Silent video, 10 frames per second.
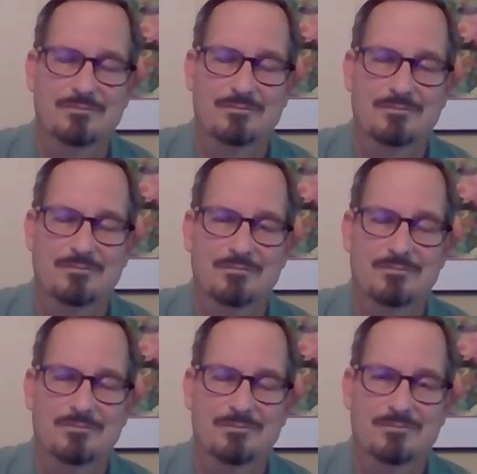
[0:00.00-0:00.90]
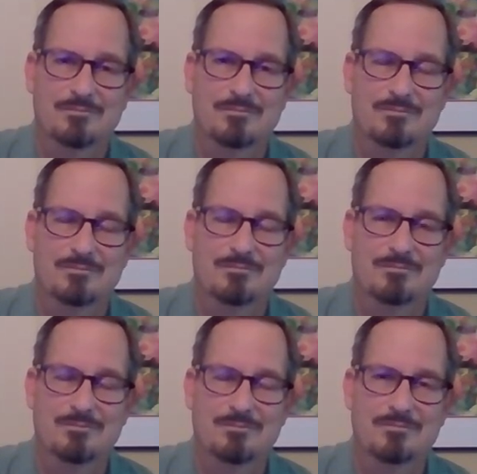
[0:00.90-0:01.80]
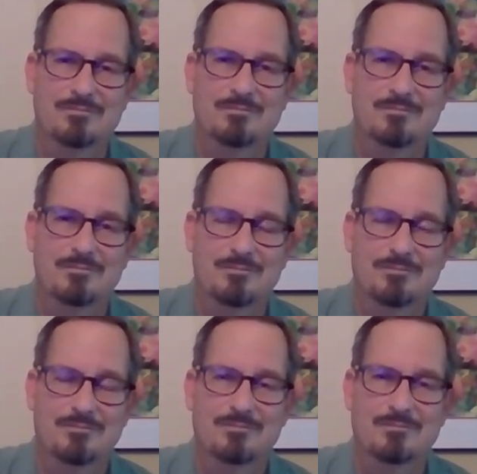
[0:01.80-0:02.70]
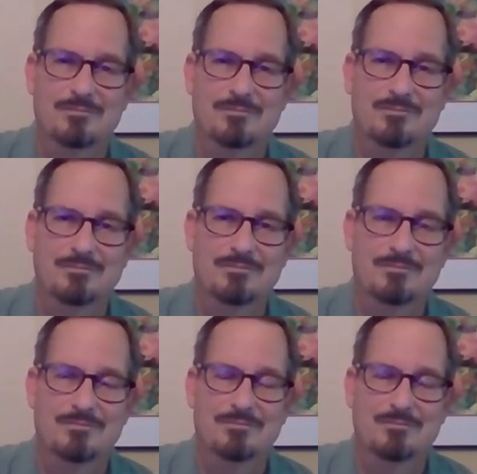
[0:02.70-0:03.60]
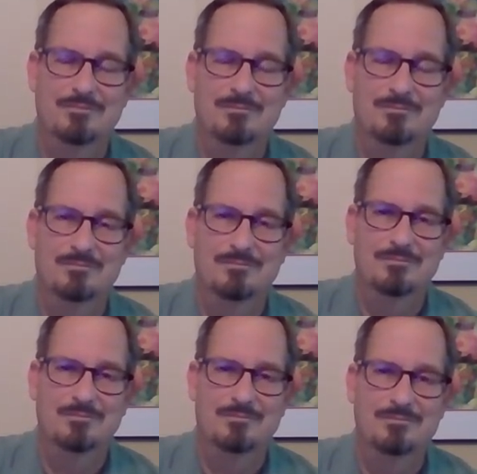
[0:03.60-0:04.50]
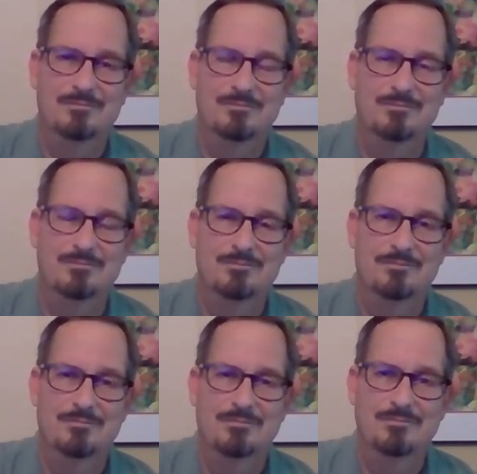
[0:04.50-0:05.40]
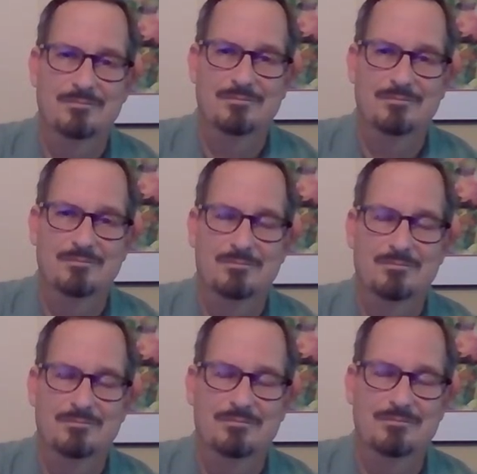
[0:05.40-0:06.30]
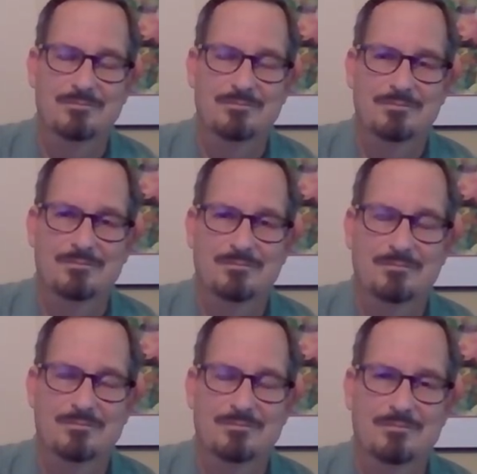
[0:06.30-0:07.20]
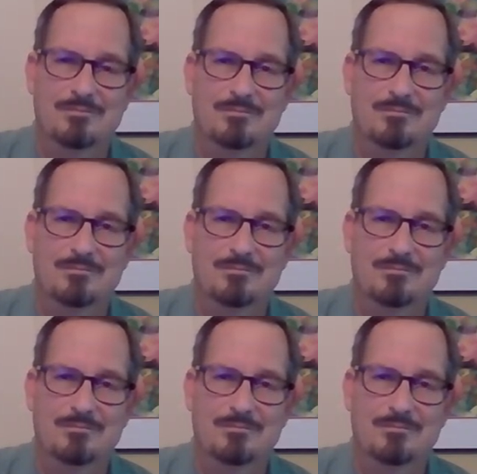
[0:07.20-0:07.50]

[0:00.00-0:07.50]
(not speaking)